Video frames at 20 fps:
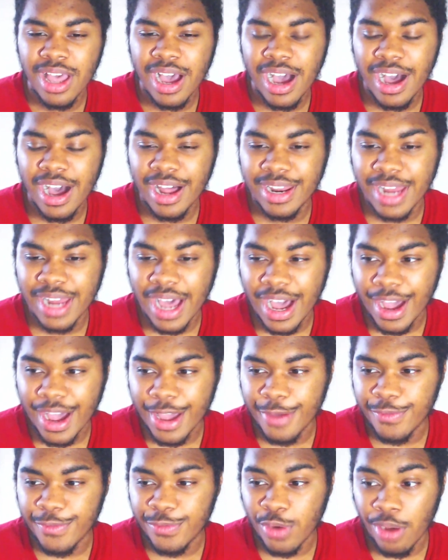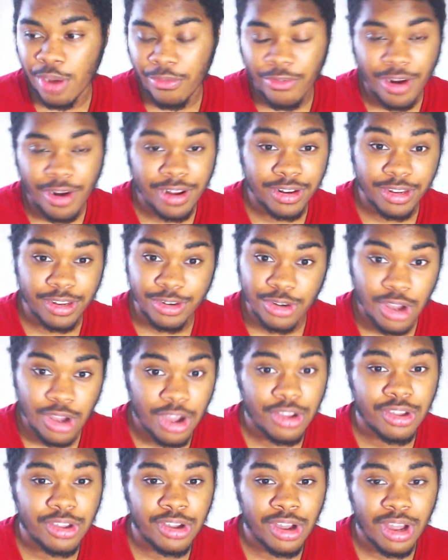And I have, quite frankly,
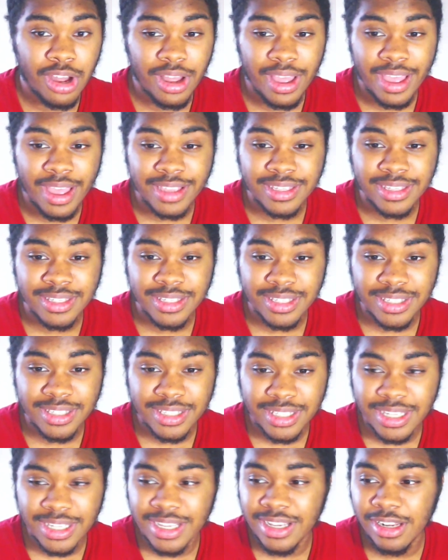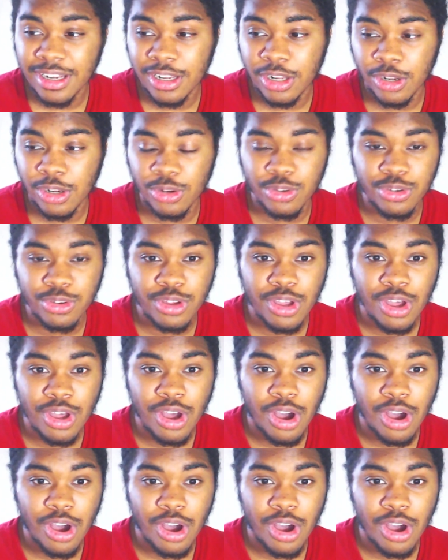not got a single clue